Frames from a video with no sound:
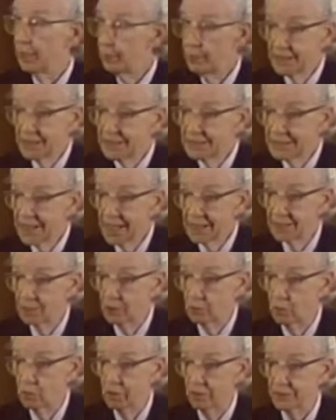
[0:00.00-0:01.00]
Now, we didn't take the
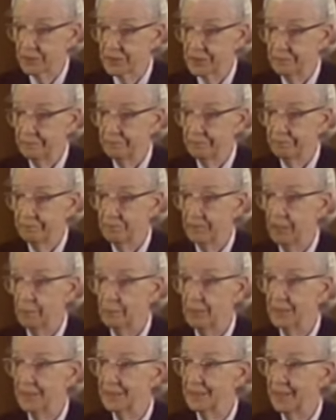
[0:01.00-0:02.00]
quarters,
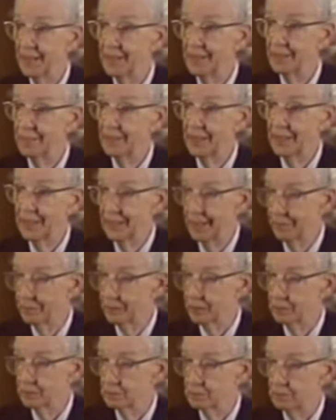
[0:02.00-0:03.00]
but it tied up their
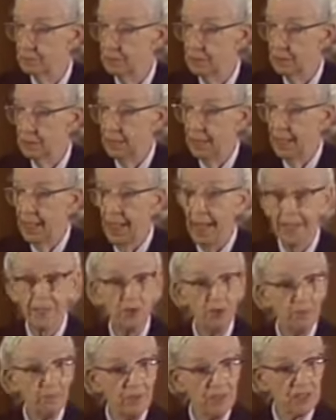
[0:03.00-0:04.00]
capital. And
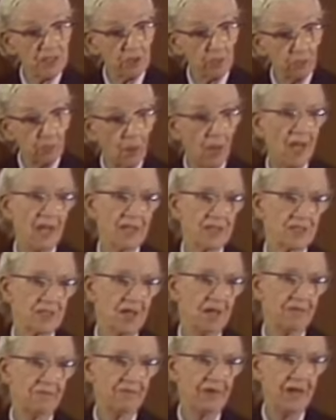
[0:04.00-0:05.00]
you'd be surprised
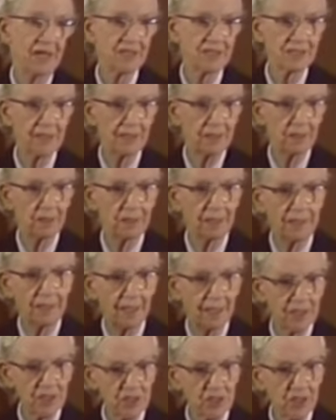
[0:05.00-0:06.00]
how fast they learned
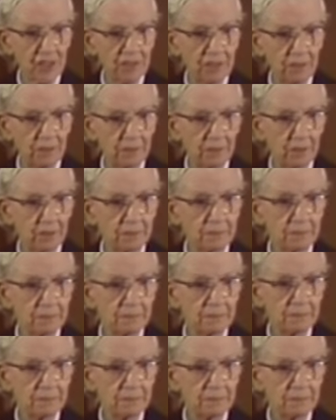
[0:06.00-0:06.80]
not to say, you know.